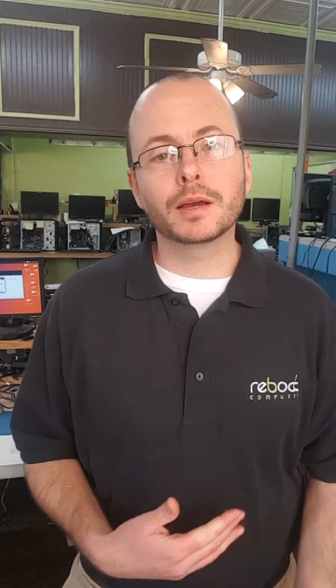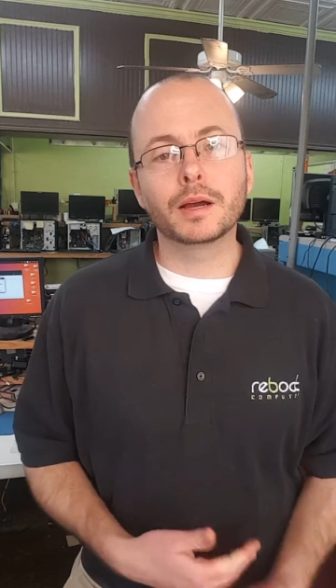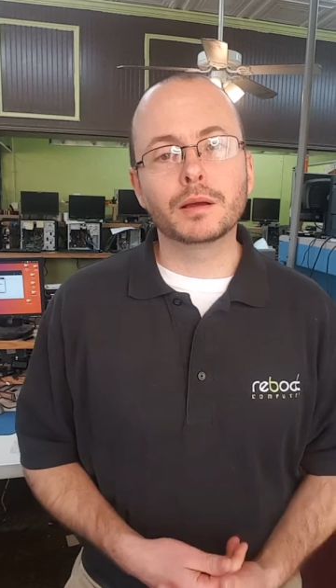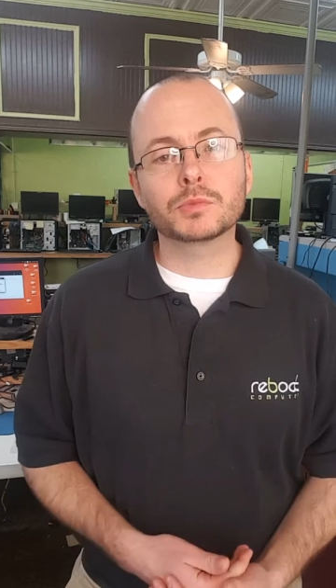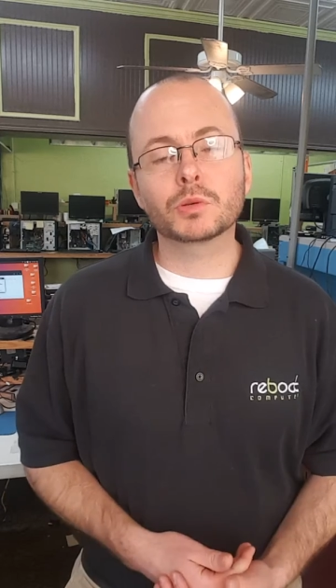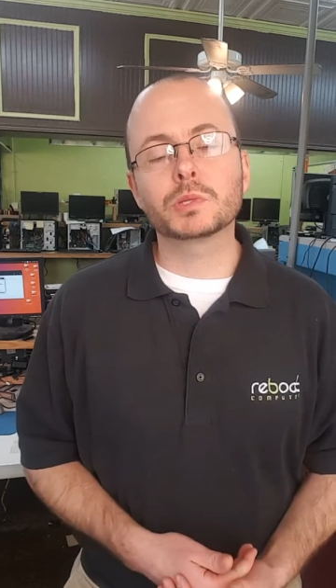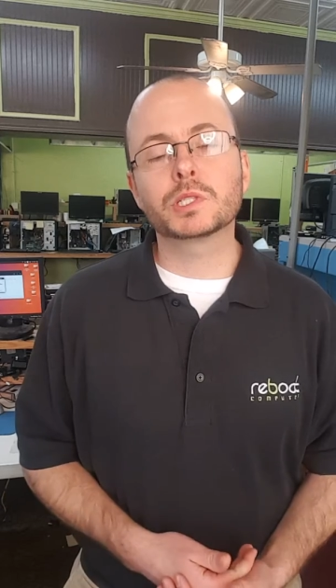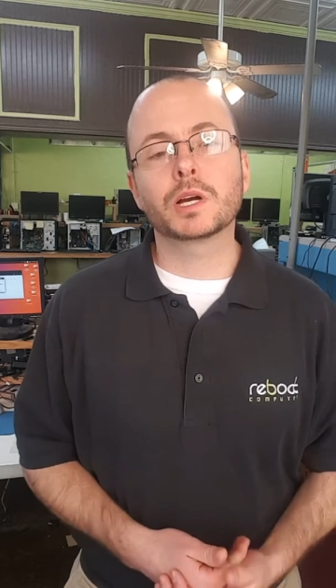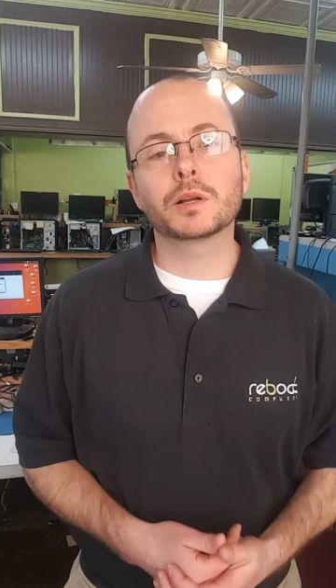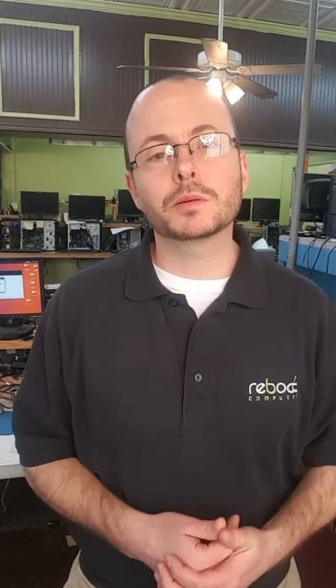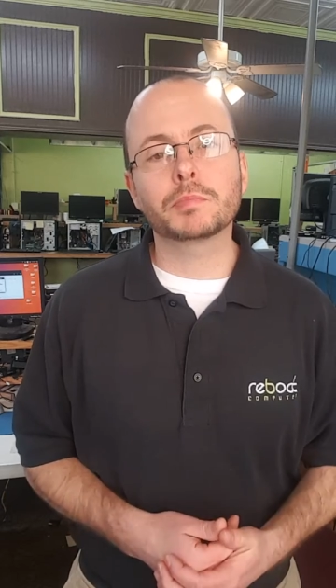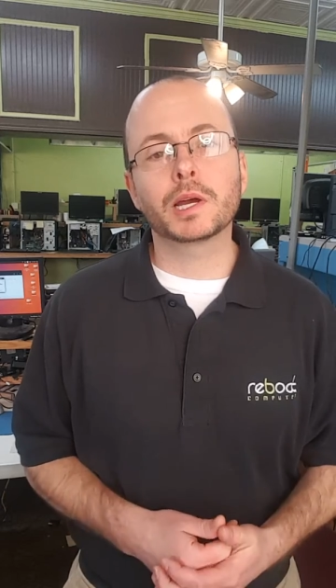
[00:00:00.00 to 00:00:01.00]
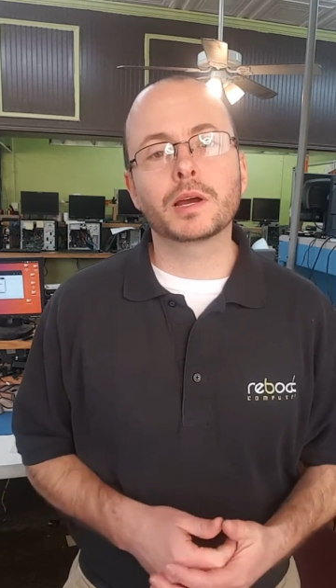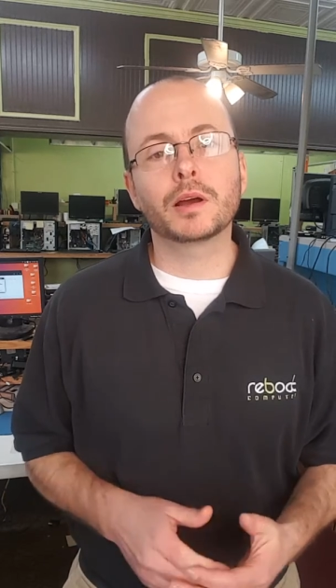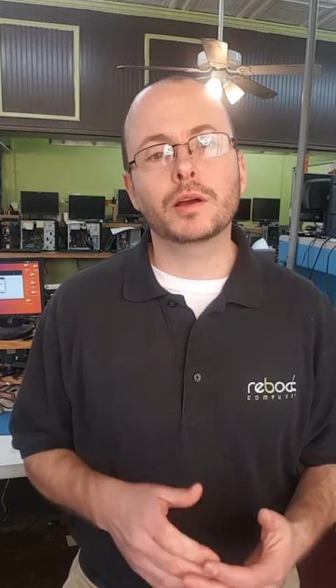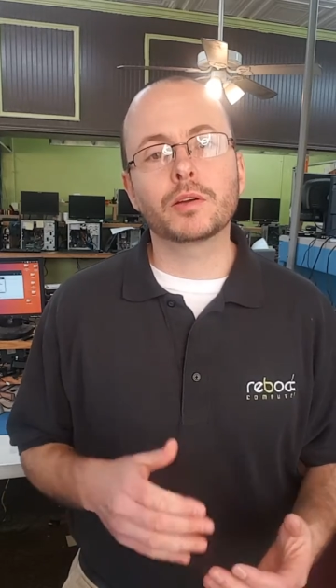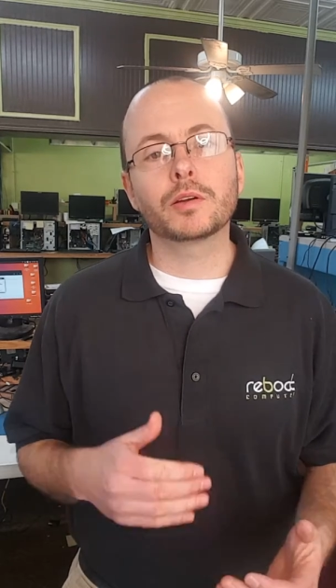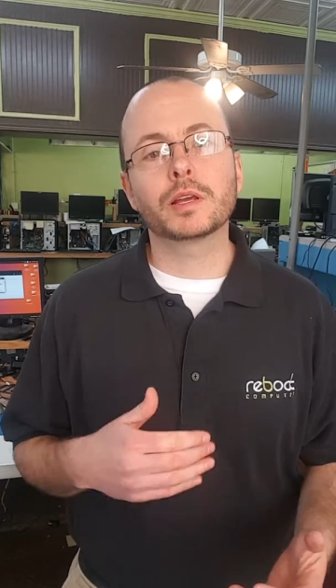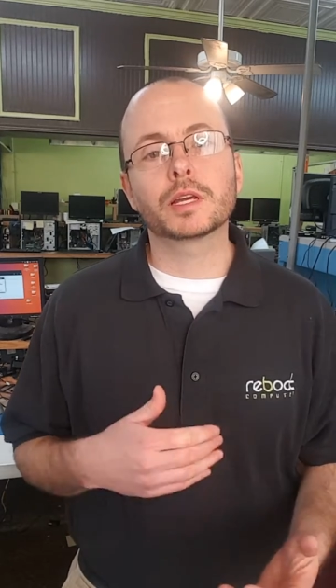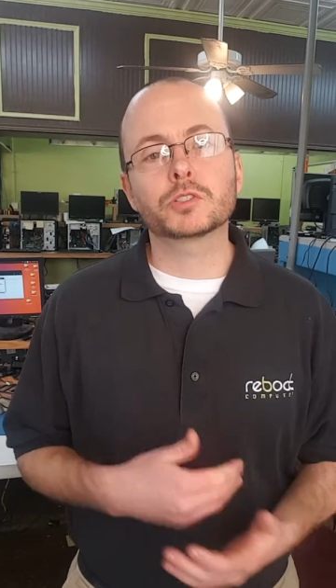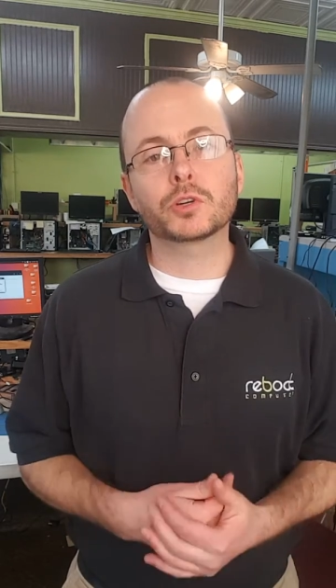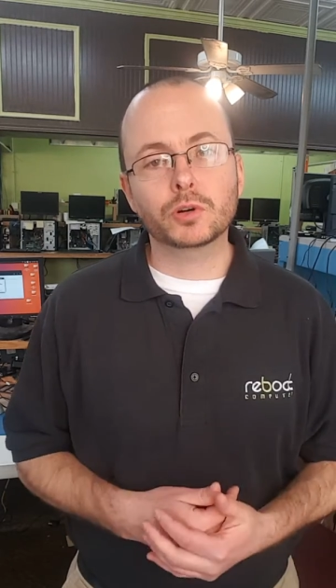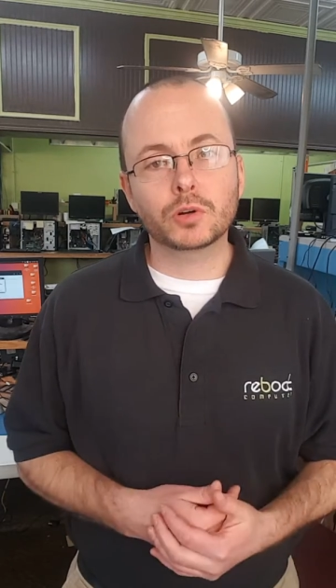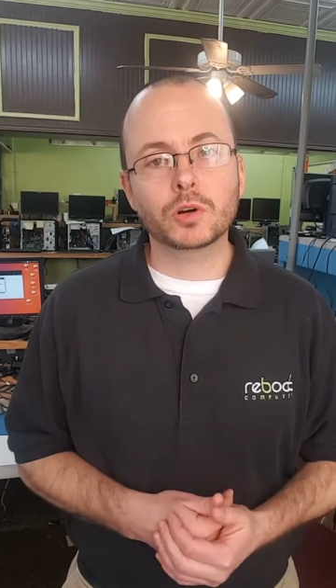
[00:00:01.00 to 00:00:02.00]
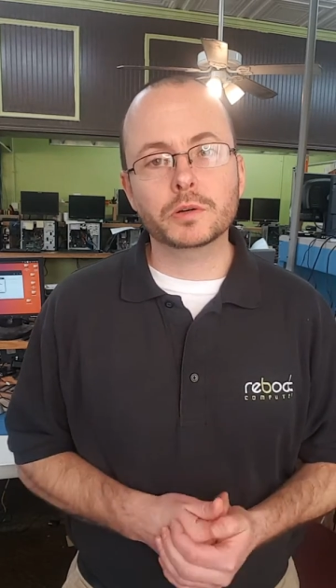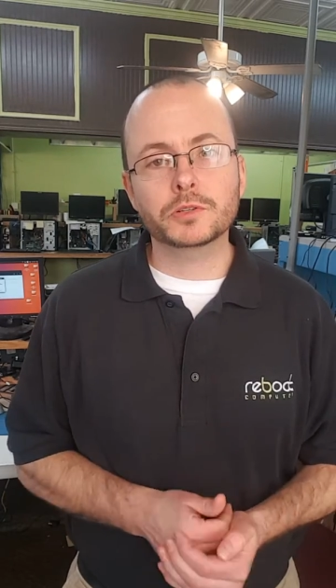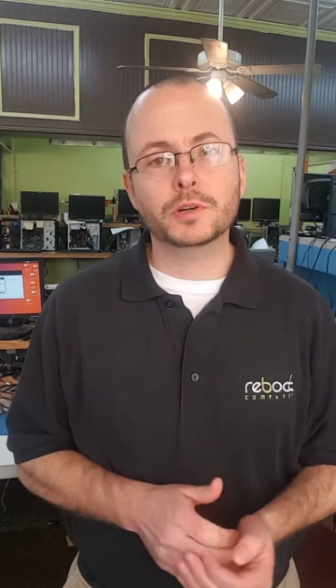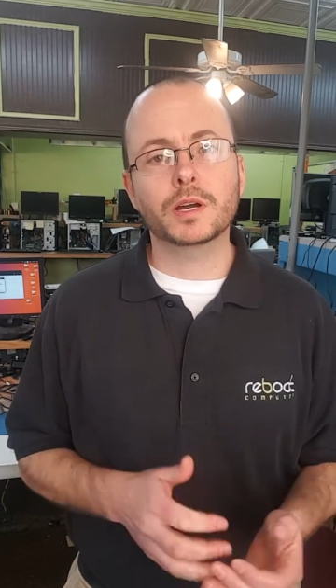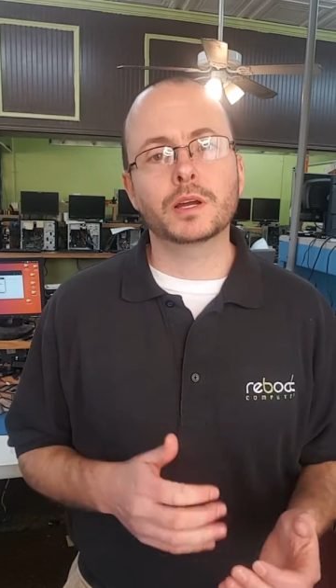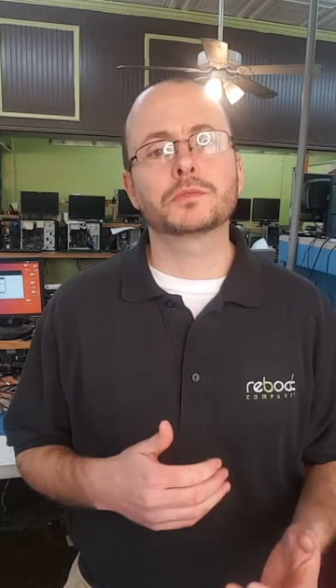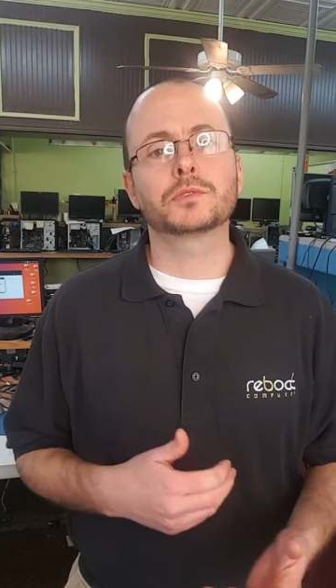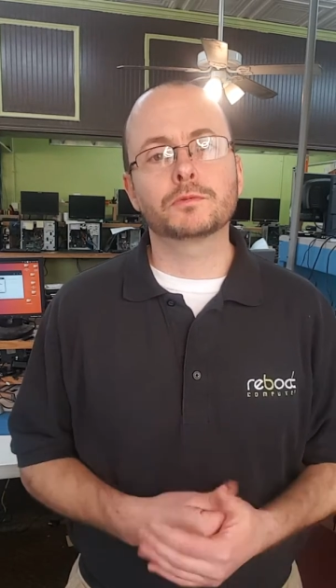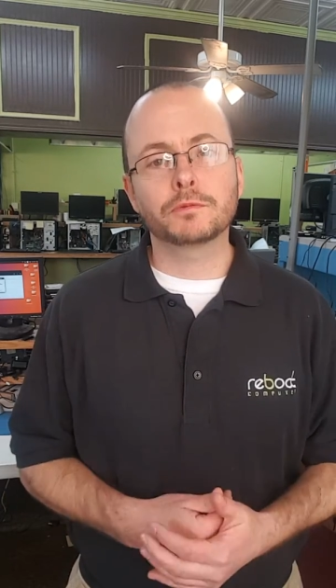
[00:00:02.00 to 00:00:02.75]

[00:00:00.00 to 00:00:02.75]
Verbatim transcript: Um, so we talked about external hard drives,